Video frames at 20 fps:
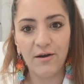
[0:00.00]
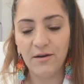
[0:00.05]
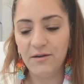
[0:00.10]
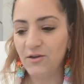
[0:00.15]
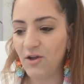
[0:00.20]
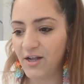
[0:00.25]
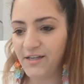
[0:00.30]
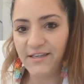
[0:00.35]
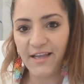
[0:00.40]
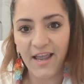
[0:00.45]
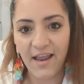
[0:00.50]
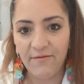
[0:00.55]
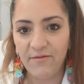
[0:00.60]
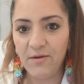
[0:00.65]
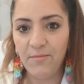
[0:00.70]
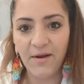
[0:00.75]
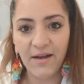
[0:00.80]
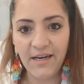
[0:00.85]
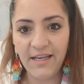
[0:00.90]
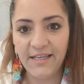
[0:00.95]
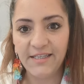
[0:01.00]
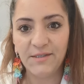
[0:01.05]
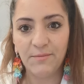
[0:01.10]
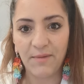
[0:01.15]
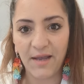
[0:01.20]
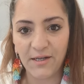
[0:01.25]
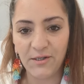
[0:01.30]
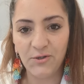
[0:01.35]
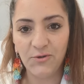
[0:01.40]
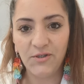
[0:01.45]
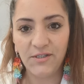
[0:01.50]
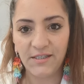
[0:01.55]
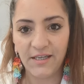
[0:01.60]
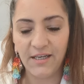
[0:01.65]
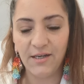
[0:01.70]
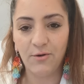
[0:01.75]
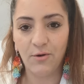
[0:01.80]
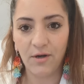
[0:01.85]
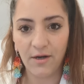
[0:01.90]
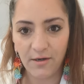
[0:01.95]
Not everybody is meant to
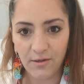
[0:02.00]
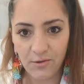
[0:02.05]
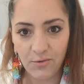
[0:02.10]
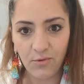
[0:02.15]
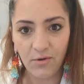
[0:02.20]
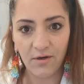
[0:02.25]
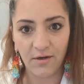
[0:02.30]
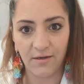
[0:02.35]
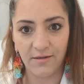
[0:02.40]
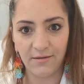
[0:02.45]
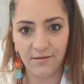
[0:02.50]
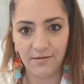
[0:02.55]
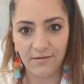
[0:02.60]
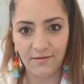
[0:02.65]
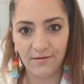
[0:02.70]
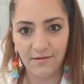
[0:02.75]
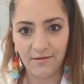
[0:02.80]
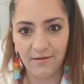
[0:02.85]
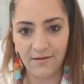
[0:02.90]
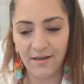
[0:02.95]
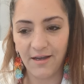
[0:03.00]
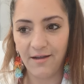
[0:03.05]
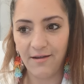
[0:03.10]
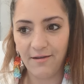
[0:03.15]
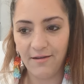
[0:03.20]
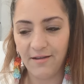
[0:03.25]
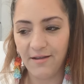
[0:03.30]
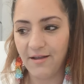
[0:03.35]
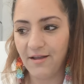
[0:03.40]
sing coloraturas. Yeah?